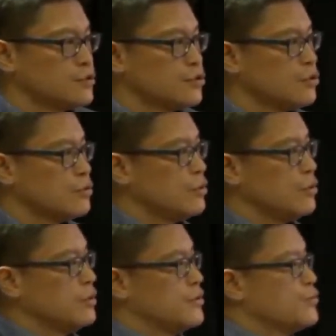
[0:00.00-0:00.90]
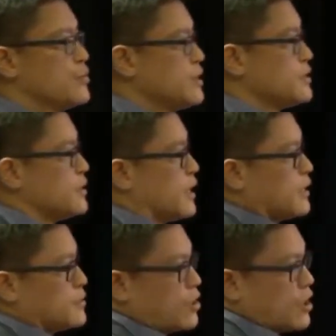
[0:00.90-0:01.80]
So the reason
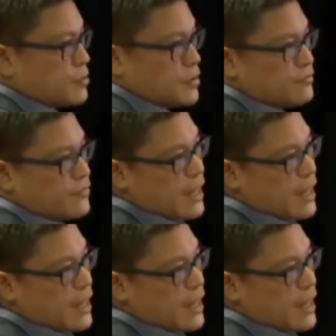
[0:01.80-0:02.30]
that I talk about